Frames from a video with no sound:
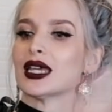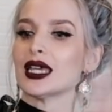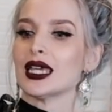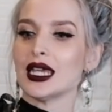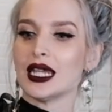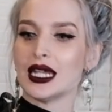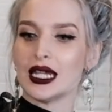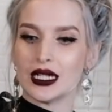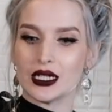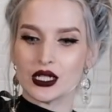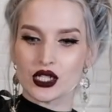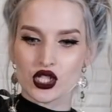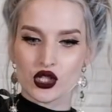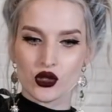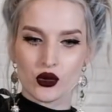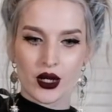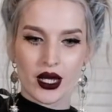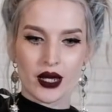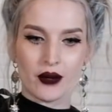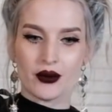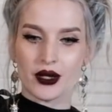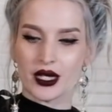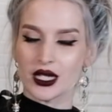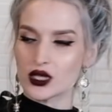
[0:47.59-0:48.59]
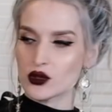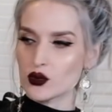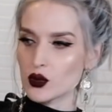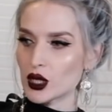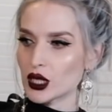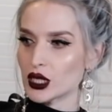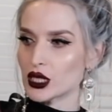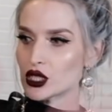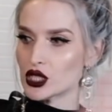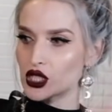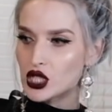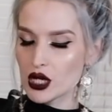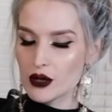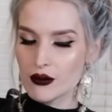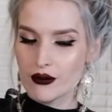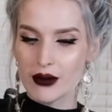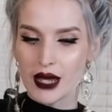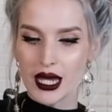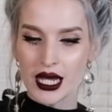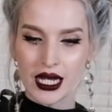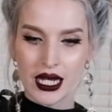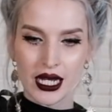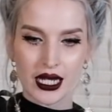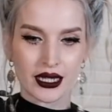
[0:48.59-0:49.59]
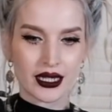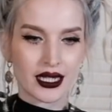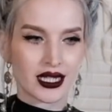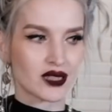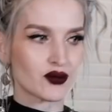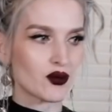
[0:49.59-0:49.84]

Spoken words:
get into it because we're gonna start making this.